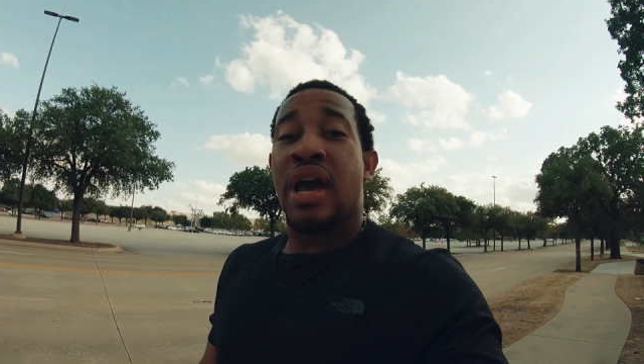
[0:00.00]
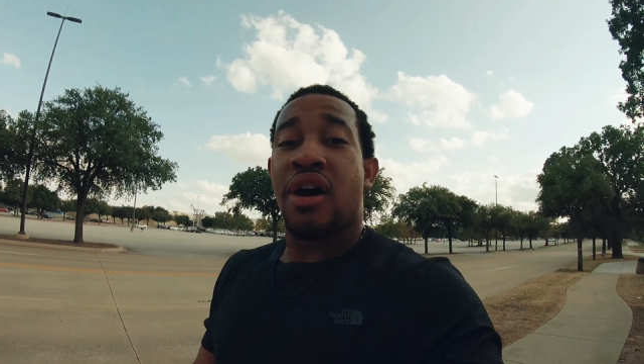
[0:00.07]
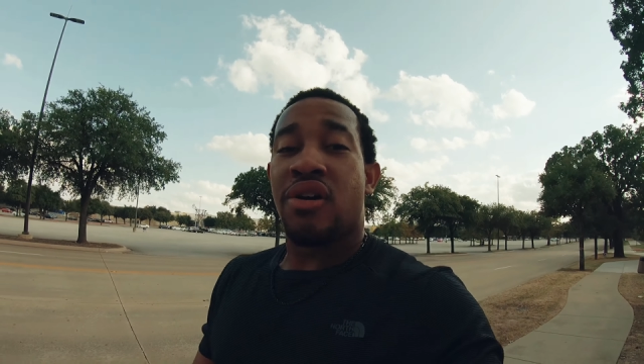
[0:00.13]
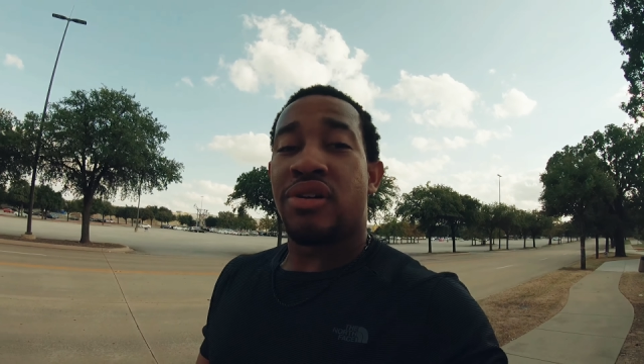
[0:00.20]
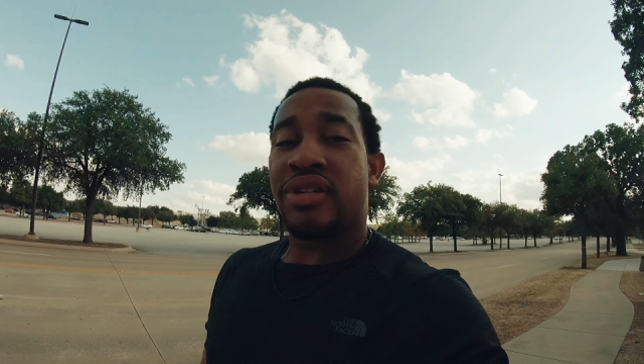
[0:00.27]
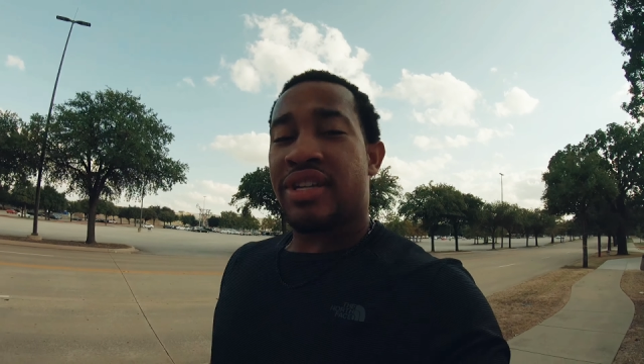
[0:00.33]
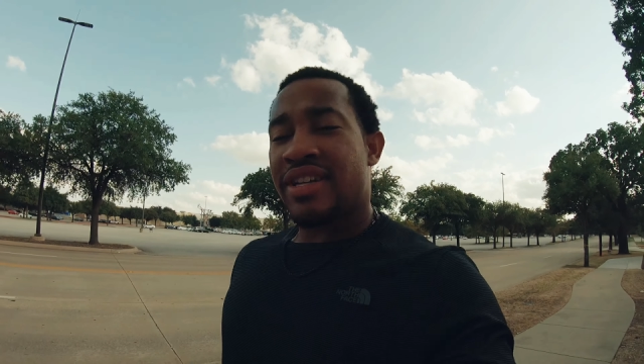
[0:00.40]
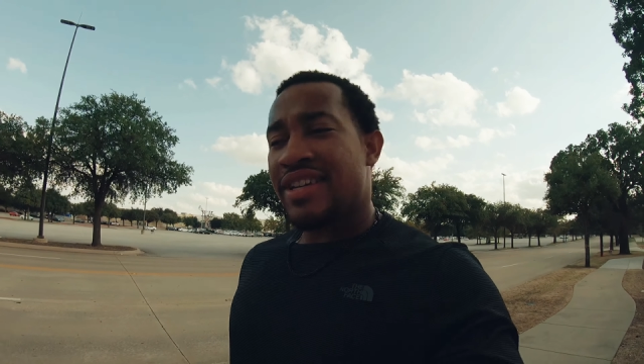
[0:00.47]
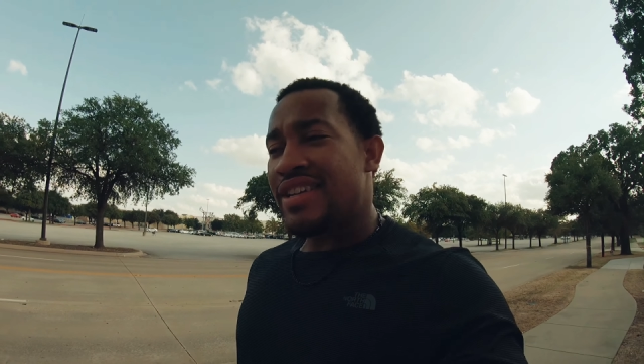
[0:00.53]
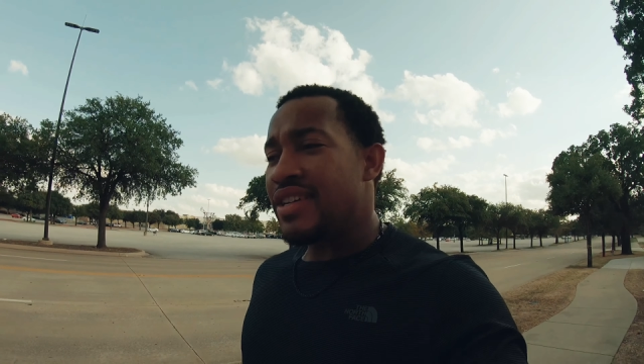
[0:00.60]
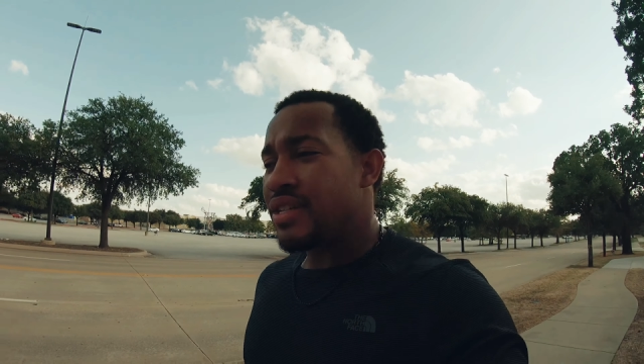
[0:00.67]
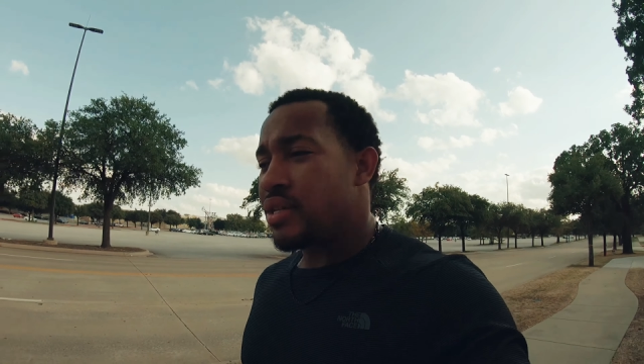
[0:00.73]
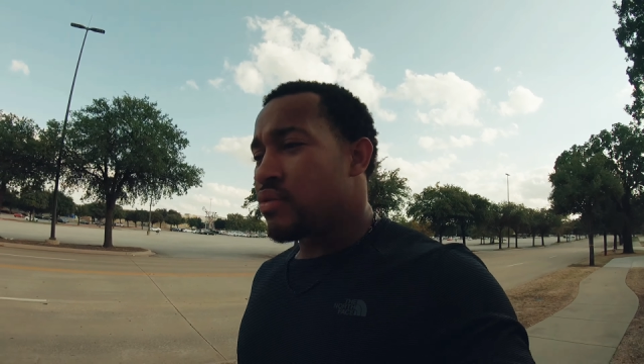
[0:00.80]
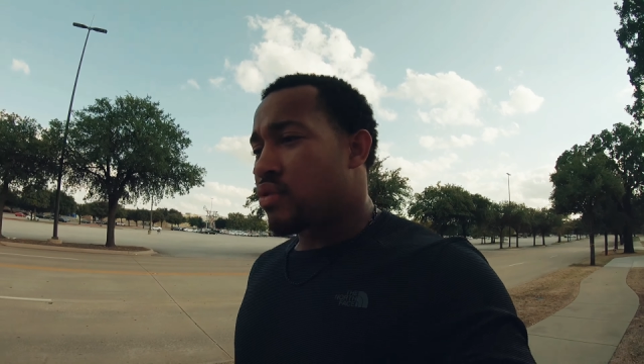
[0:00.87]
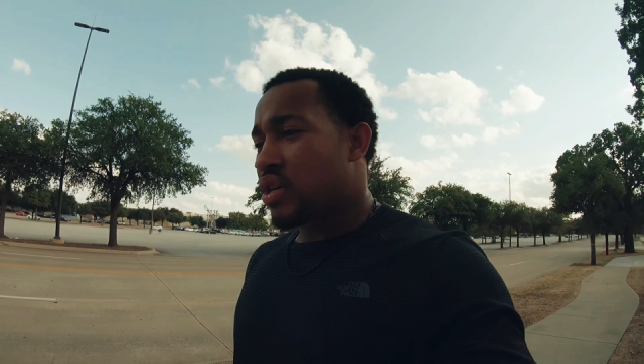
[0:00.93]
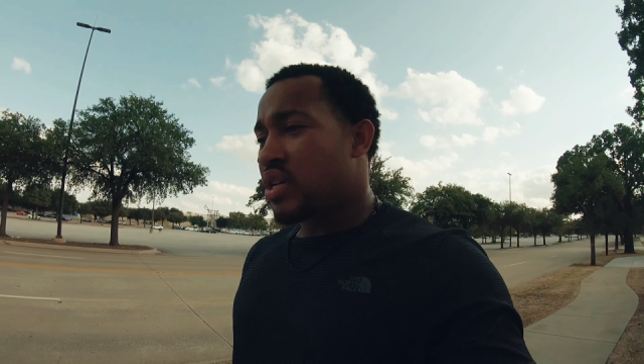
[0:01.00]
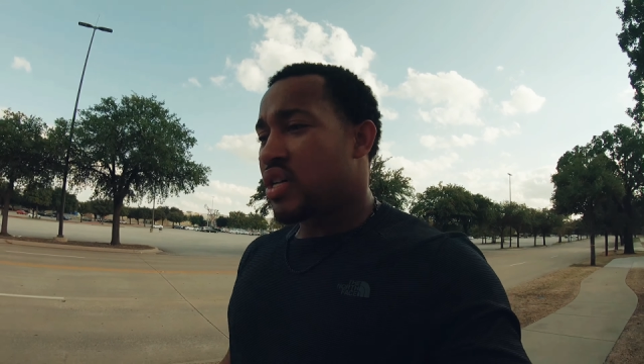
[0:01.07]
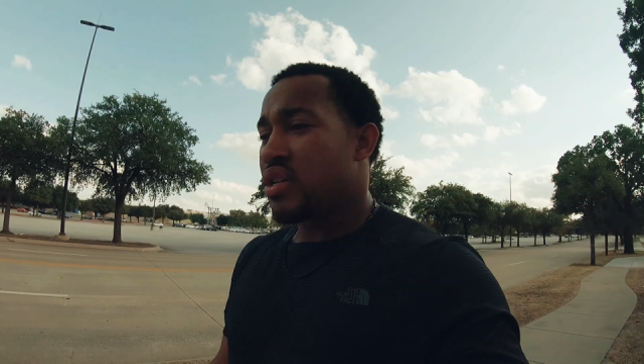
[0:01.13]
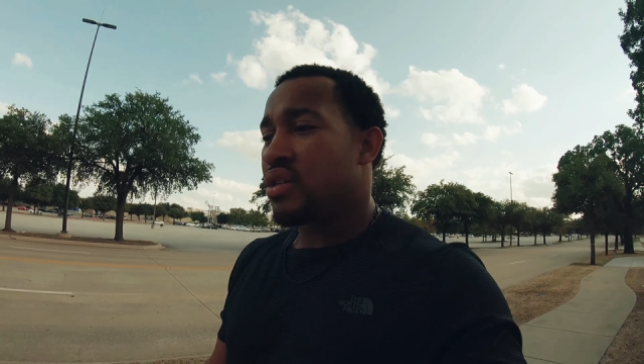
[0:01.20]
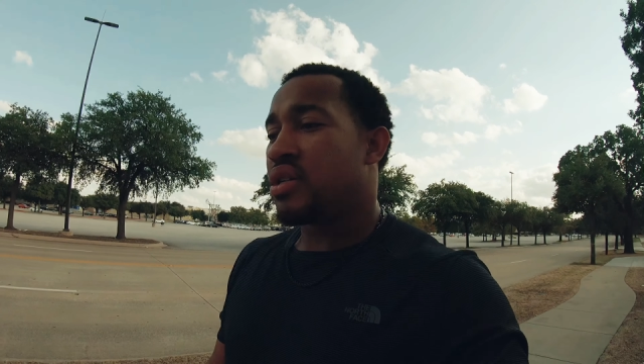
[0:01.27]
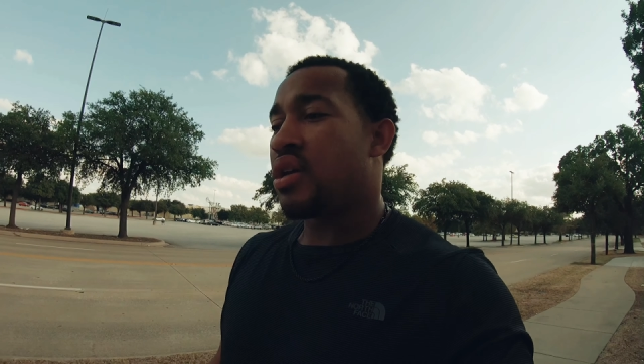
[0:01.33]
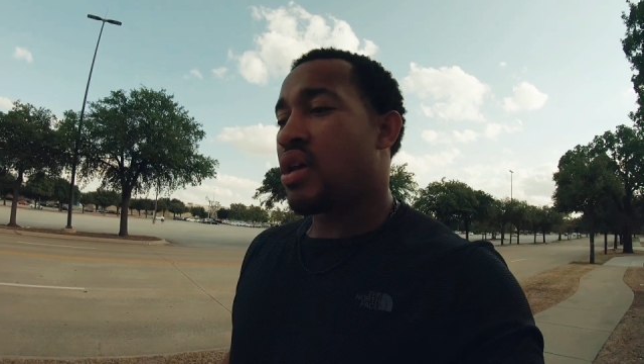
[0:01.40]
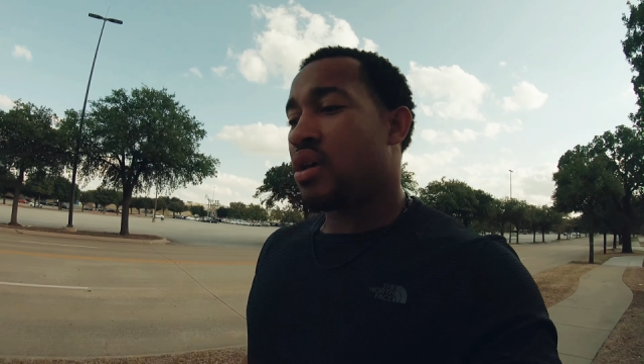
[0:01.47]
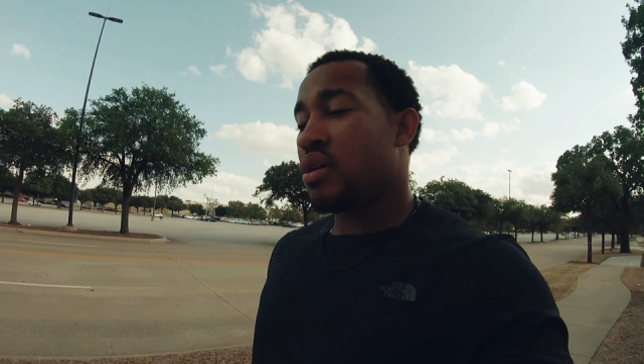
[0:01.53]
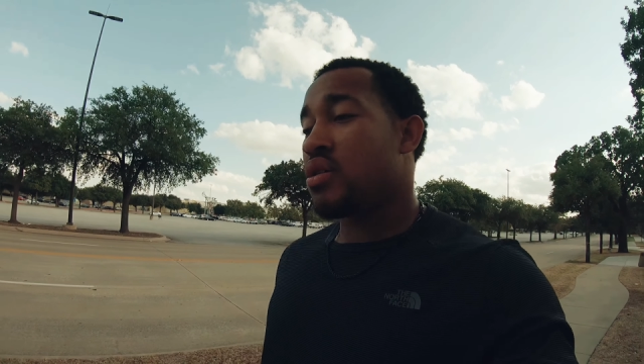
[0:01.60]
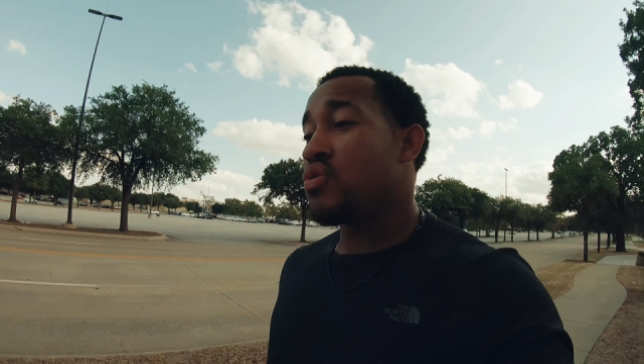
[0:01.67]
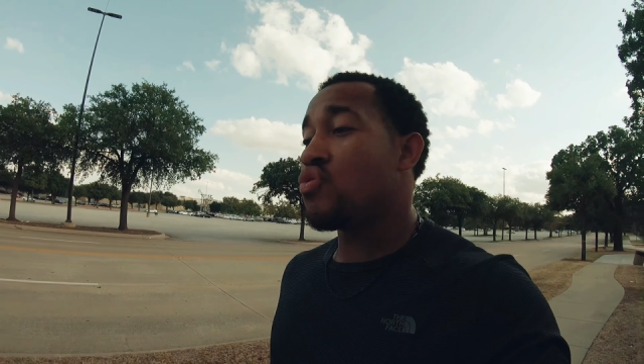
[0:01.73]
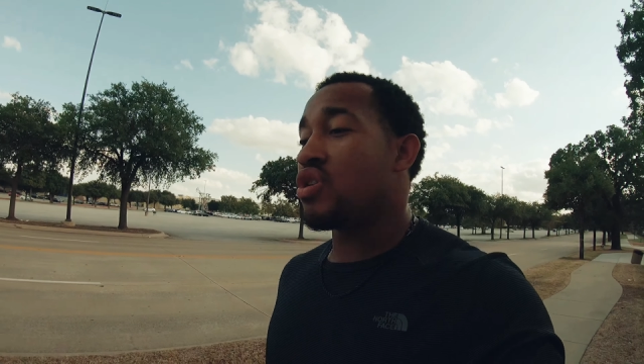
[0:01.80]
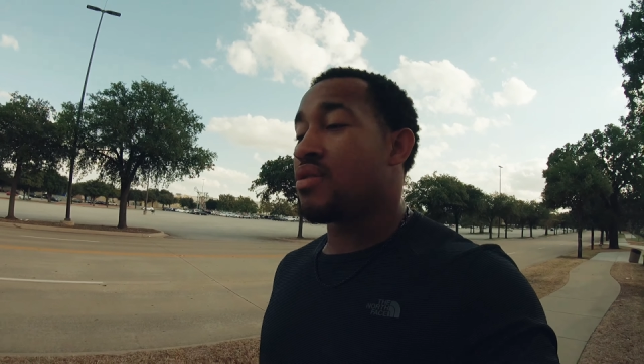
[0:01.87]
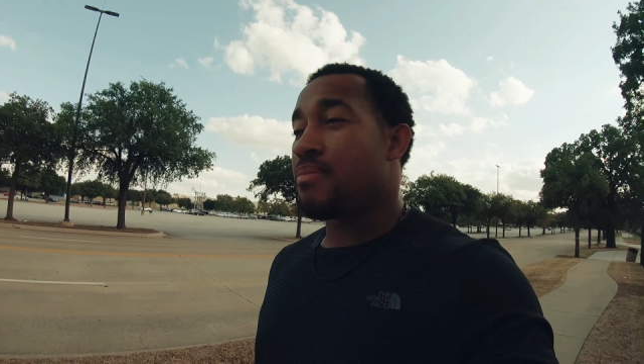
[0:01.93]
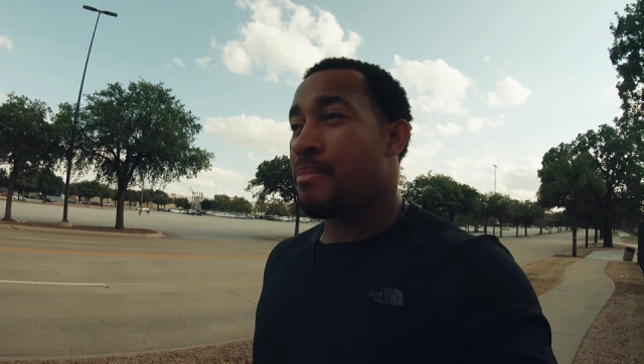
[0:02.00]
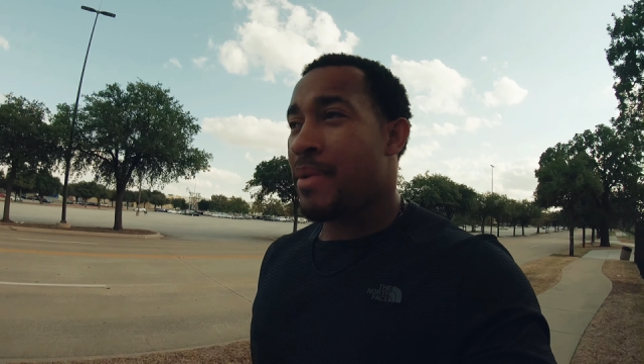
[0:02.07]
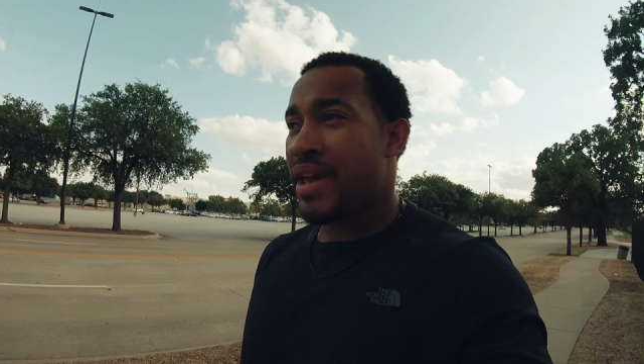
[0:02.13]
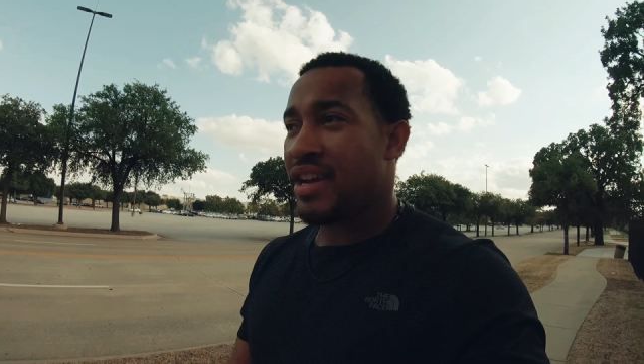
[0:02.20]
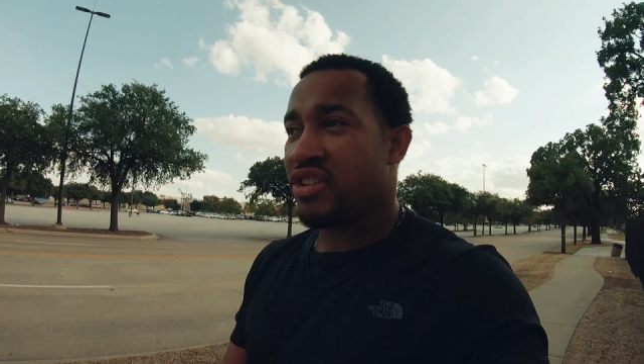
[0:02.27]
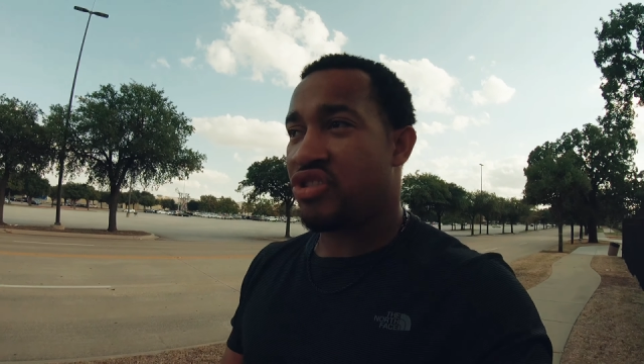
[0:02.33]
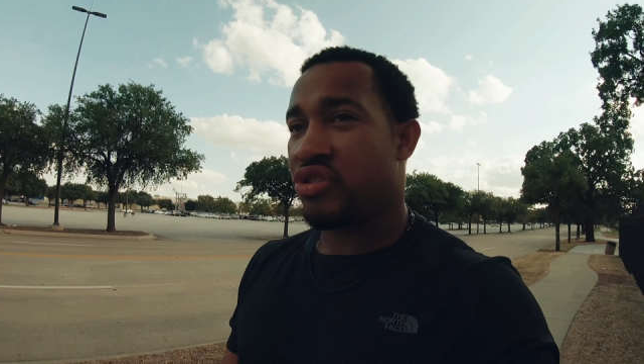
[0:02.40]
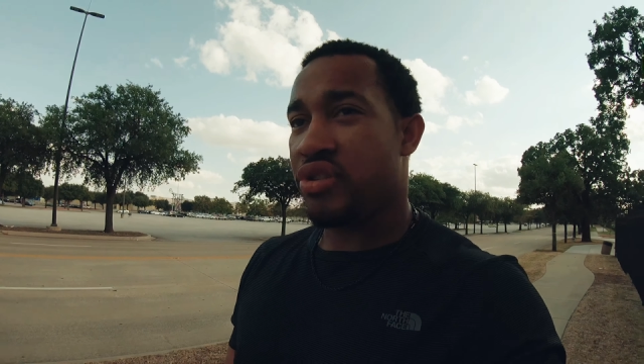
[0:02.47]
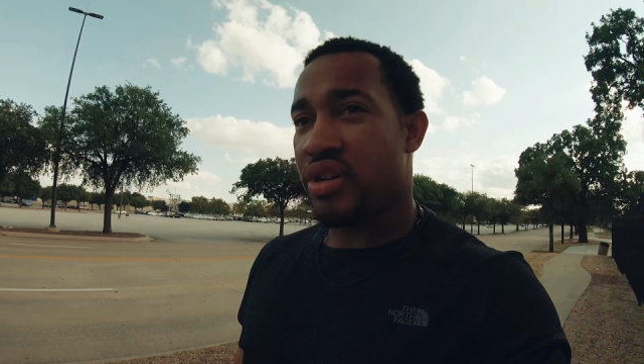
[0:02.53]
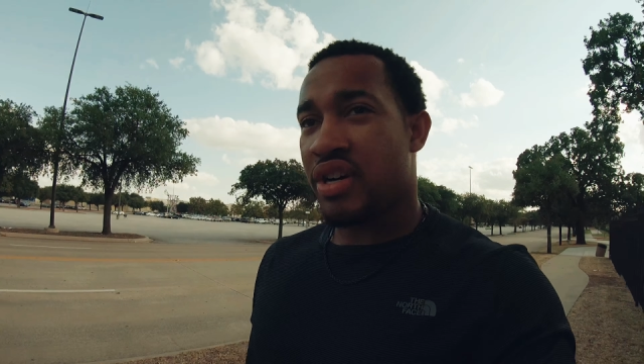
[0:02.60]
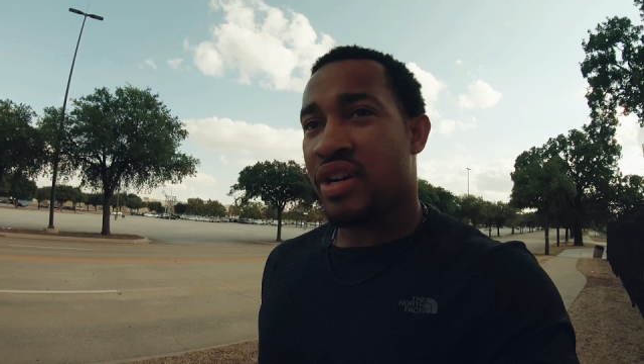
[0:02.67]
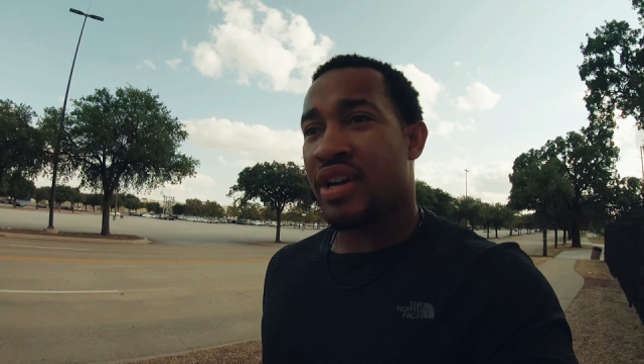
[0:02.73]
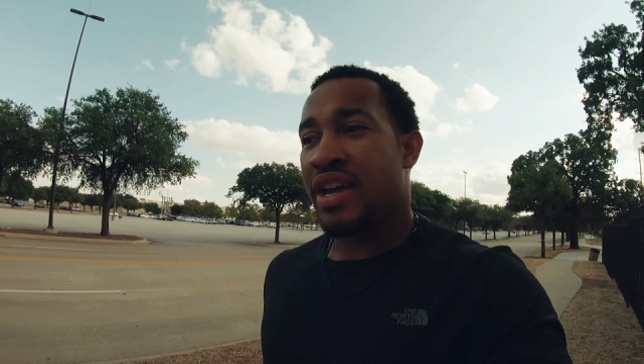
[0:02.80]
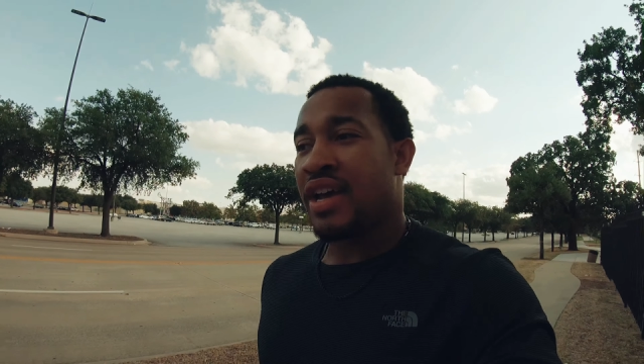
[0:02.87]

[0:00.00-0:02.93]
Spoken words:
on the easy runs, you want to make sure